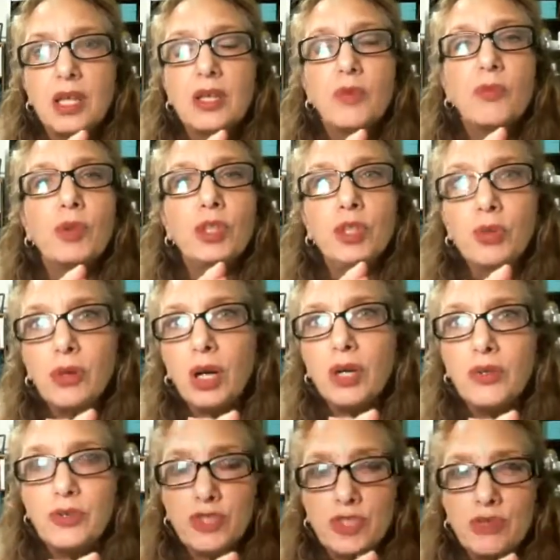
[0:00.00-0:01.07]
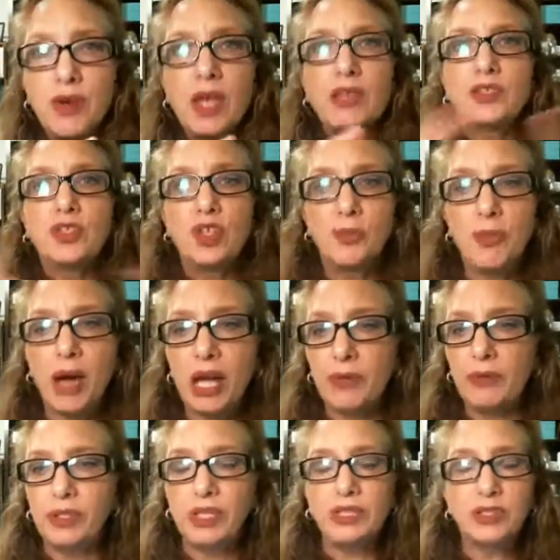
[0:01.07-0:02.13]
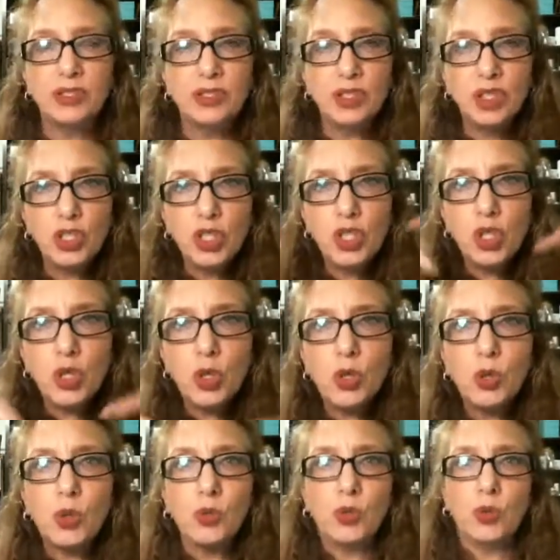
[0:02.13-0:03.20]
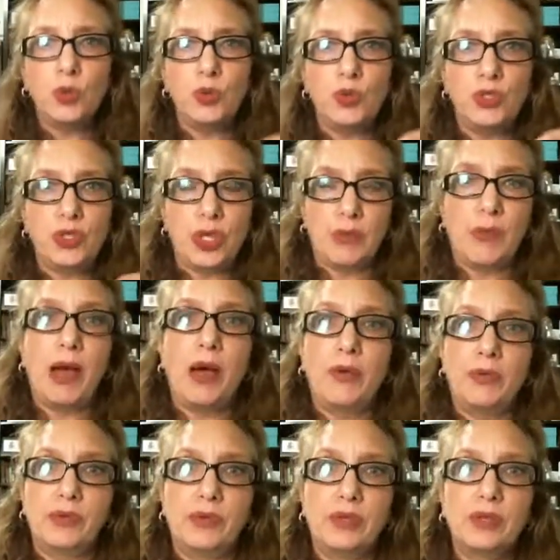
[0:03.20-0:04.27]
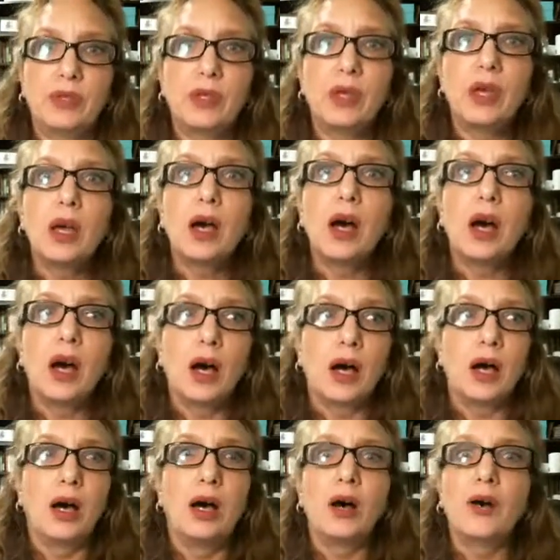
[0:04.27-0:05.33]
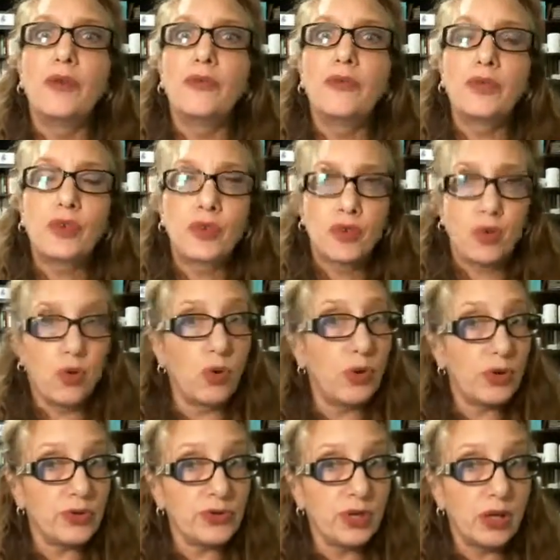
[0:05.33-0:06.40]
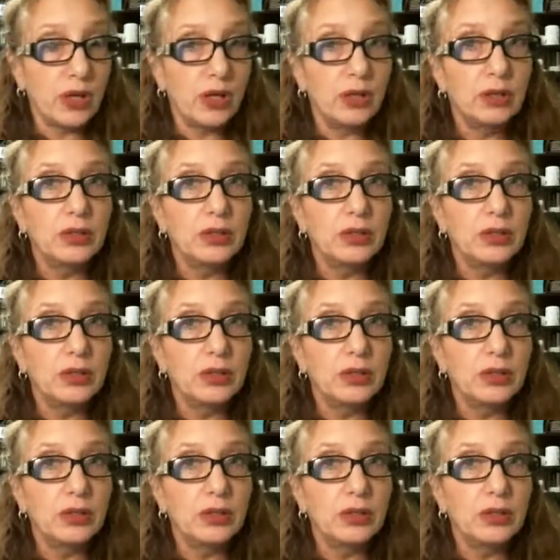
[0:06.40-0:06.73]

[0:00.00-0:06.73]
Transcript: When you're under stress, your body releases huge amounts of cortisol.